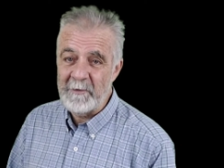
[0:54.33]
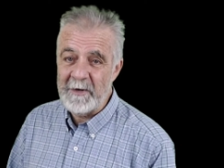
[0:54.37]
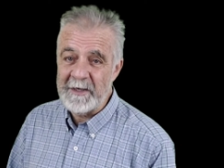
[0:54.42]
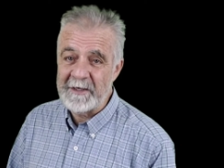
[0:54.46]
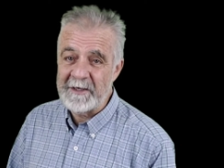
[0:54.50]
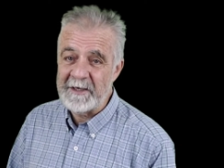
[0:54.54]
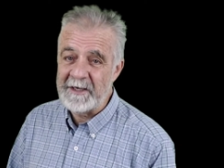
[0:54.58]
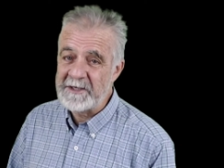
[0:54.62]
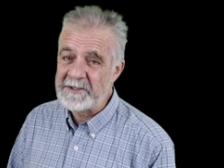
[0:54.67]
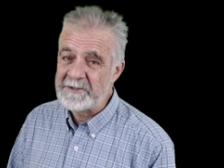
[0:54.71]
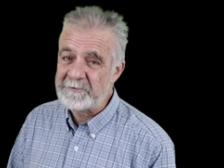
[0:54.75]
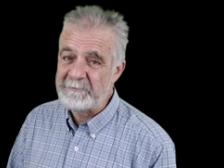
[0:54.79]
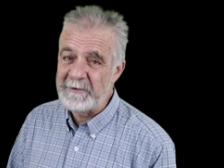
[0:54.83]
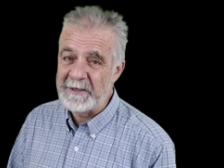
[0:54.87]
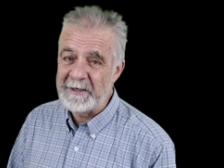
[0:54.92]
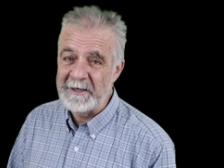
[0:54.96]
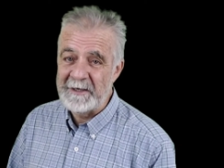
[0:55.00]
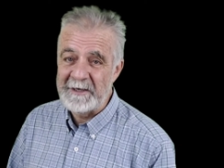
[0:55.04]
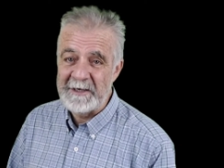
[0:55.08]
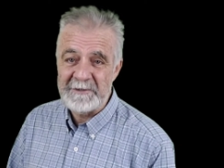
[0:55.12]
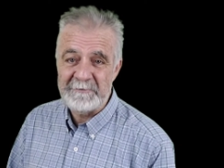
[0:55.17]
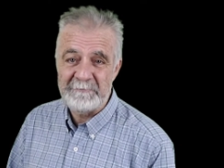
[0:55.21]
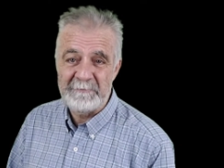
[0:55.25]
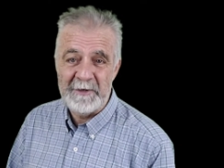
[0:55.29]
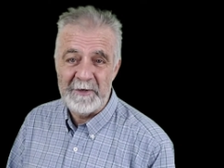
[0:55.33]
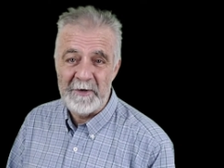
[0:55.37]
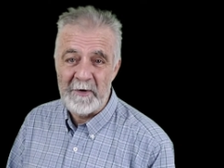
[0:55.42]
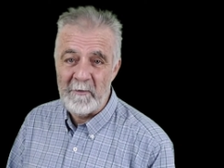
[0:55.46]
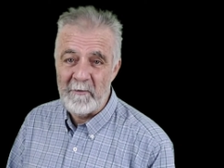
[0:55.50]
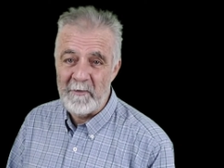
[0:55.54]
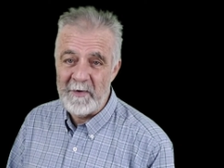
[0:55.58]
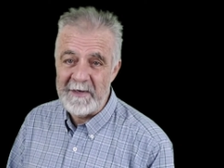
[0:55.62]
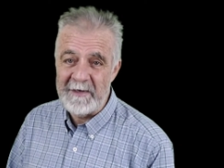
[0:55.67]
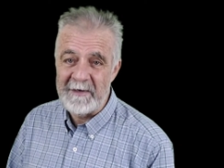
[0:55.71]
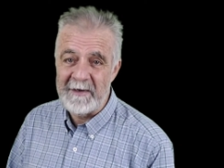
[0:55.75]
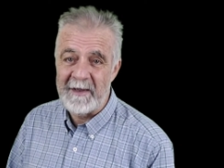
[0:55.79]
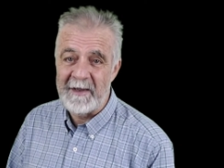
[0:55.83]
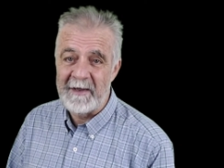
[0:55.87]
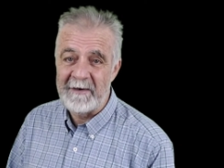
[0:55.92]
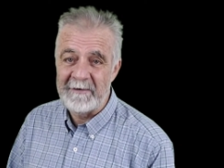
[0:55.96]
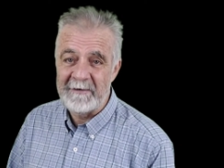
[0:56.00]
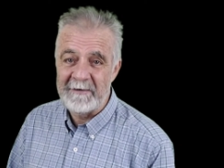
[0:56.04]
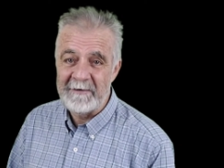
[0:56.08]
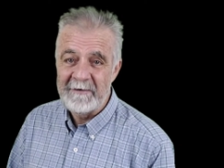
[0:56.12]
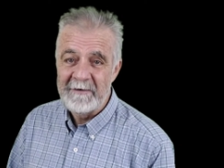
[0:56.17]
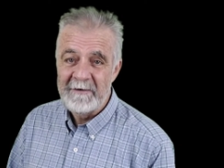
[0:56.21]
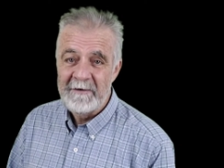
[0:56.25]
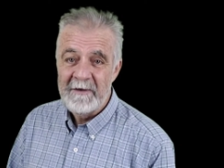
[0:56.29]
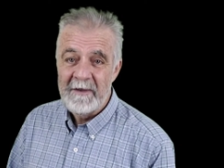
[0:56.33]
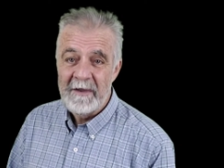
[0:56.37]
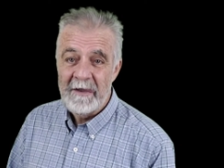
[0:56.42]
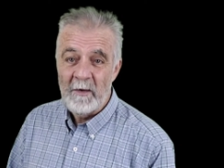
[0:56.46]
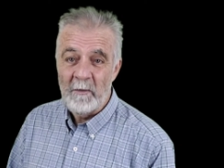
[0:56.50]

week it's been. It's been a week, hasn't it?